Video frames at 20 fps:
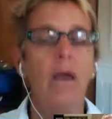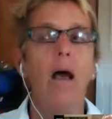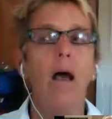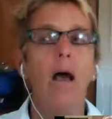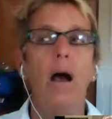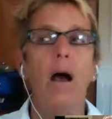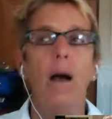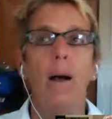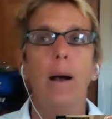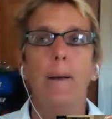
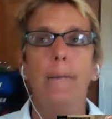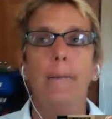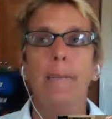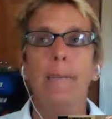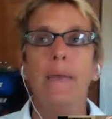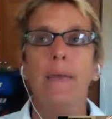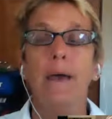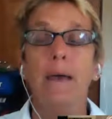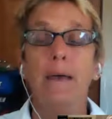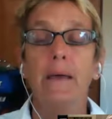
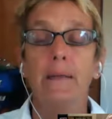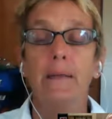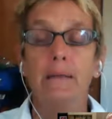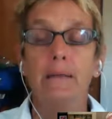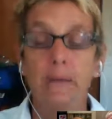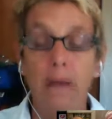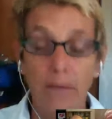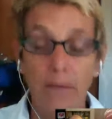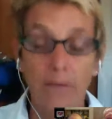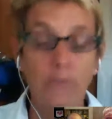And
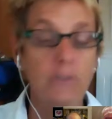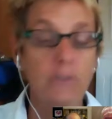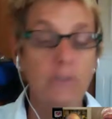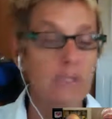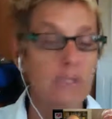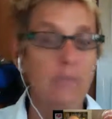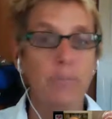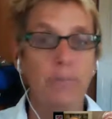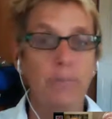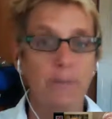other
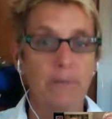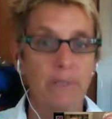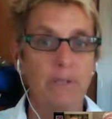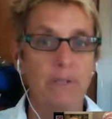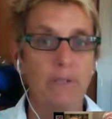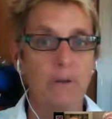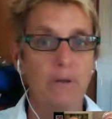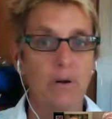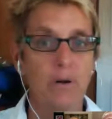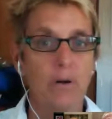disciplines
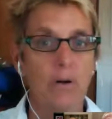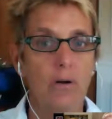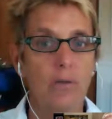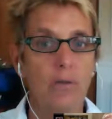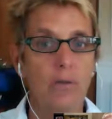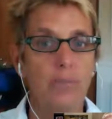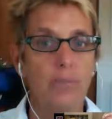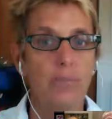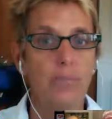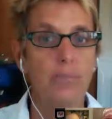are
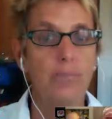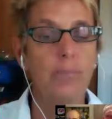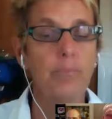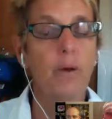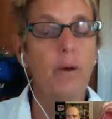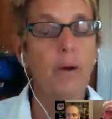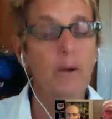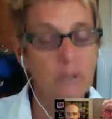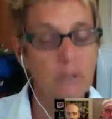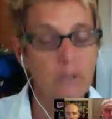
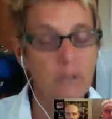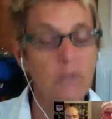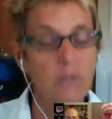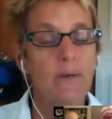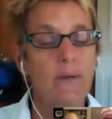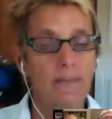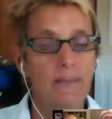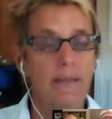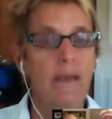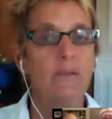doing
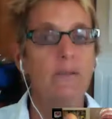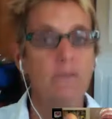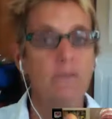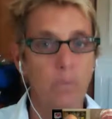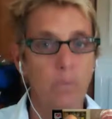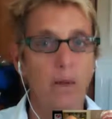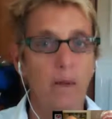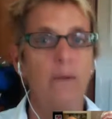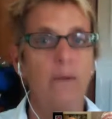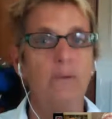that as
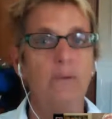well.